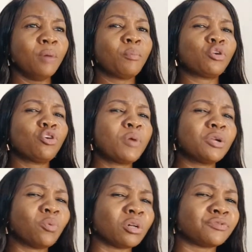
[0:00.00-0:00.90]
But nobody
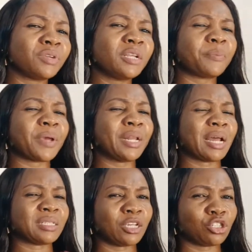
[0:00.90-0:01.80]
was really paying
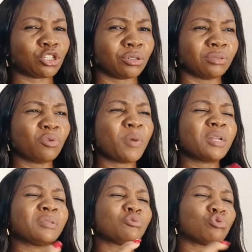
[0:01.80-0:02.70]
attention.
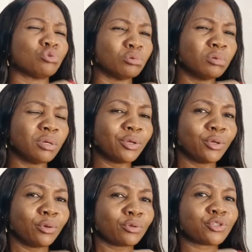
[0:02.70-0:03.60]
Nobody to
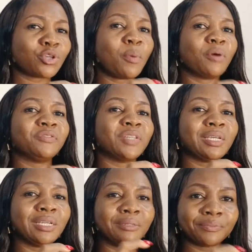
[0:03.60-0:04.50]
some of
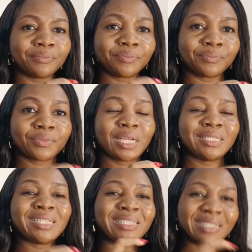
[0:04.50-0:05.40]
the
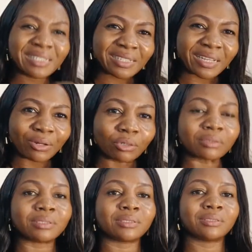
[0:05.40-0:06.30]

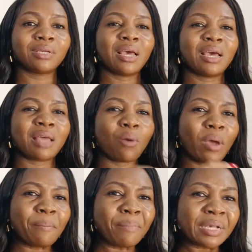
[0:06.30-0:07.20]
details that
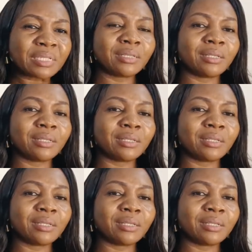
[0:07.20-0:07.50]
were missing.